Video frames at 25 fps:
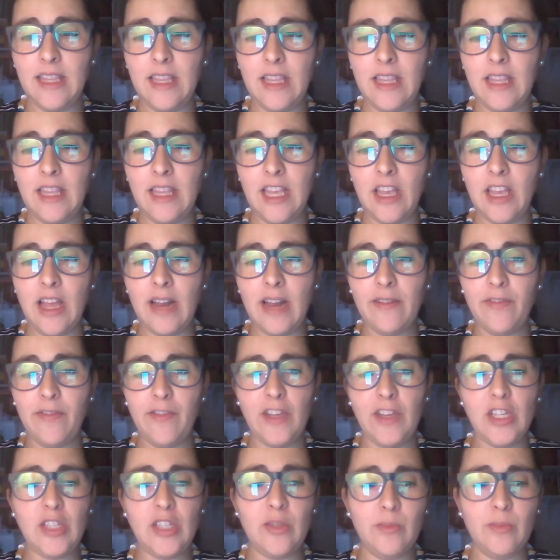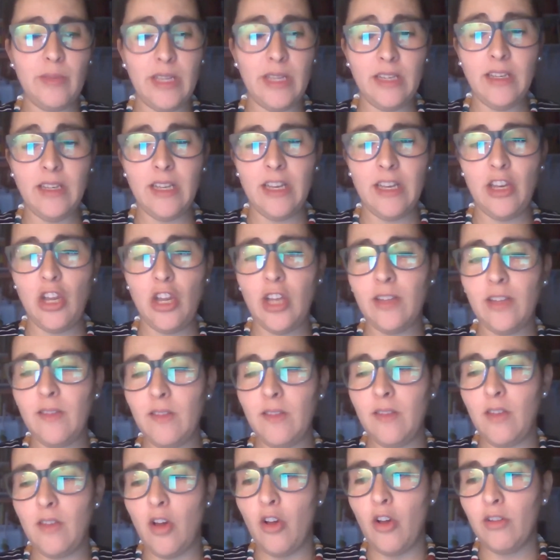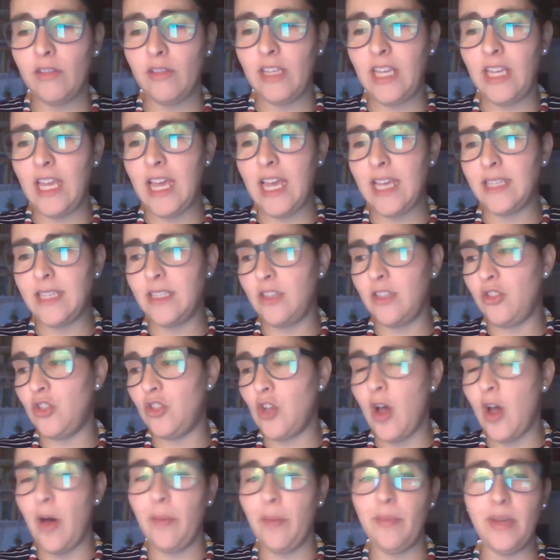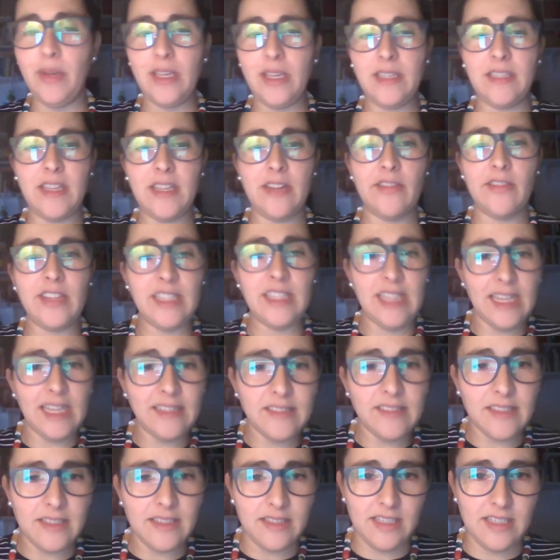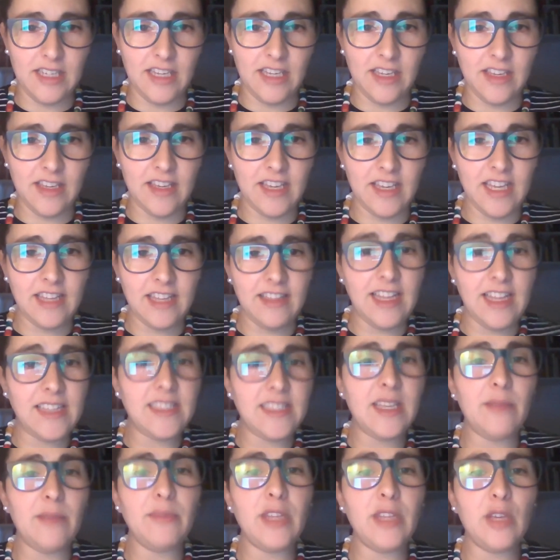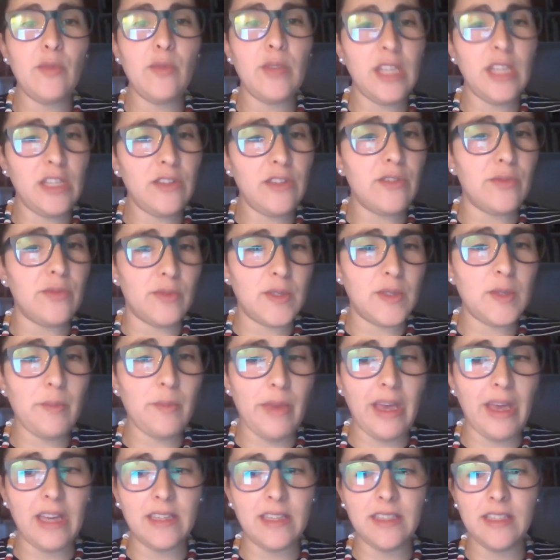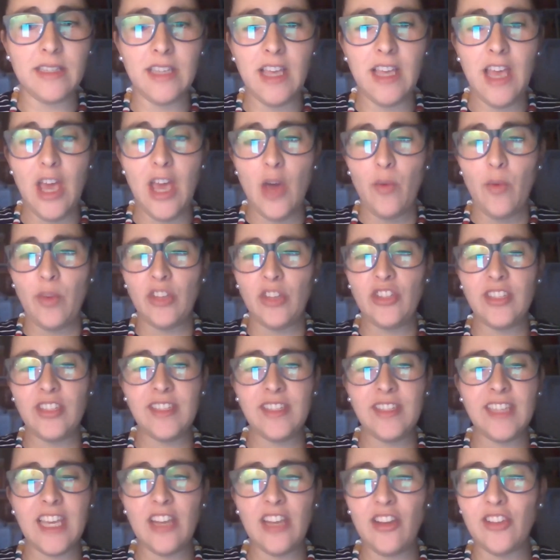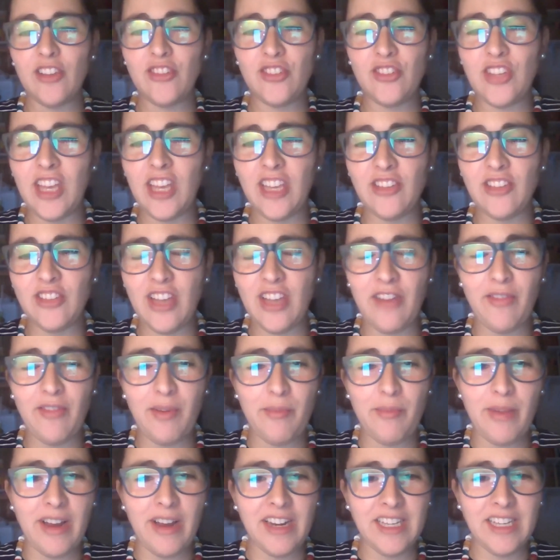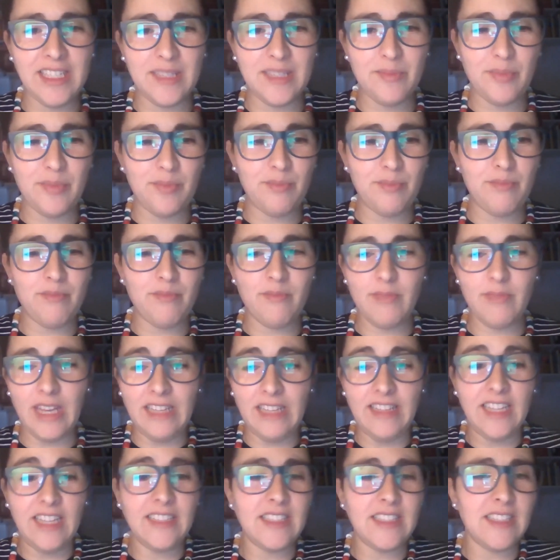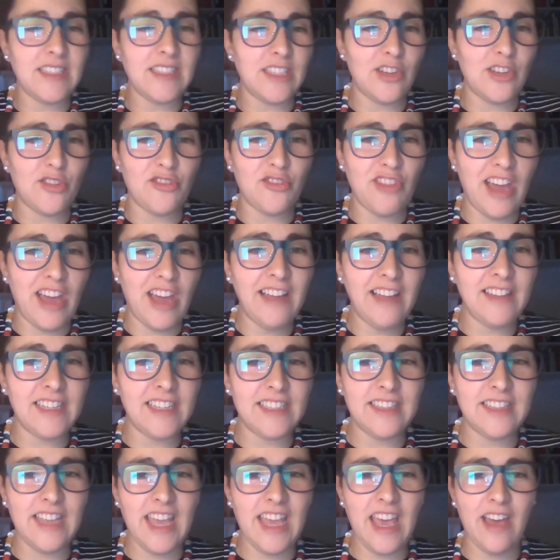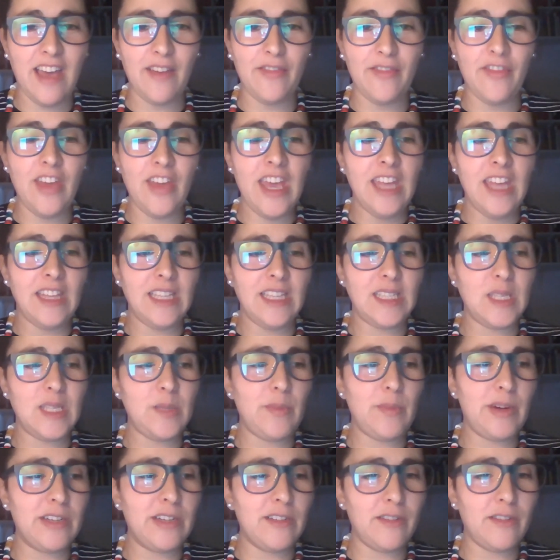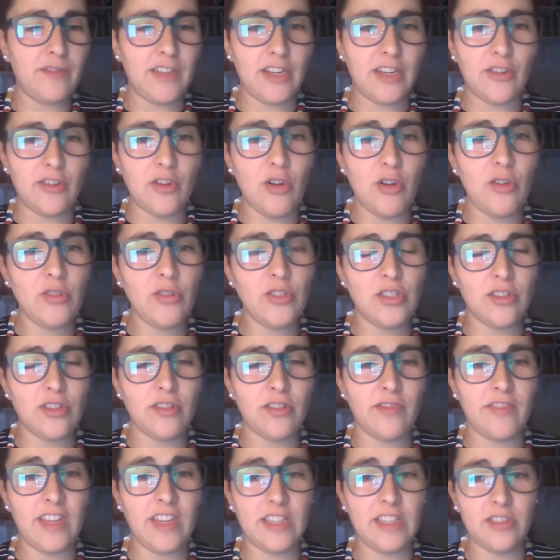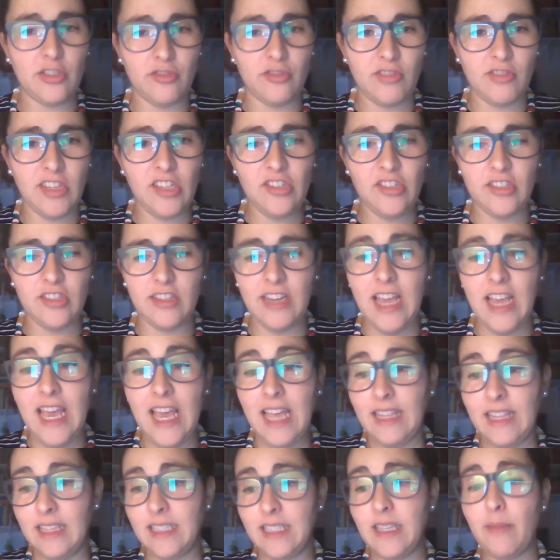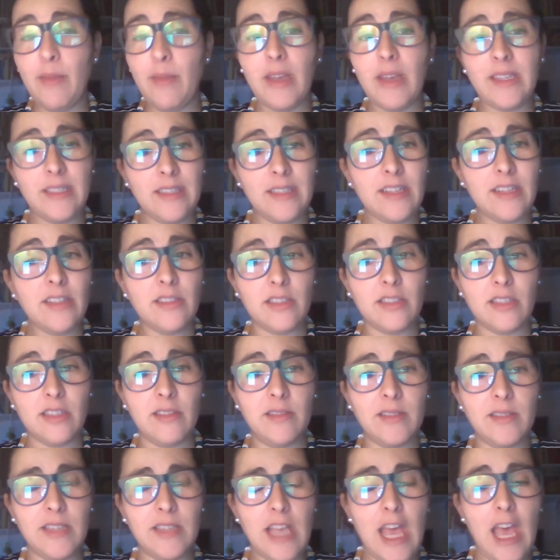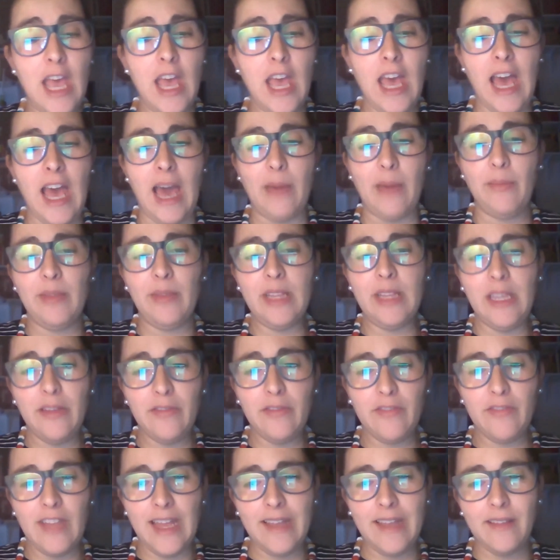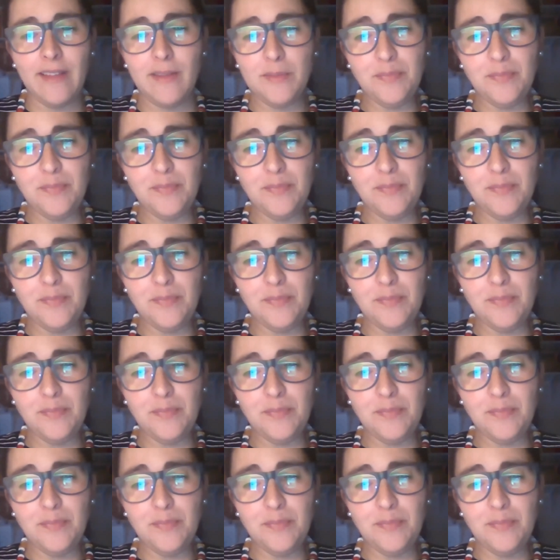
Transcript: they are fishermen not only as a job, is their identity, and that's something we need to respect. We just cannot change everybody's identity on the island. This is part of their culture, of their tradition, the same as turtles. I believe that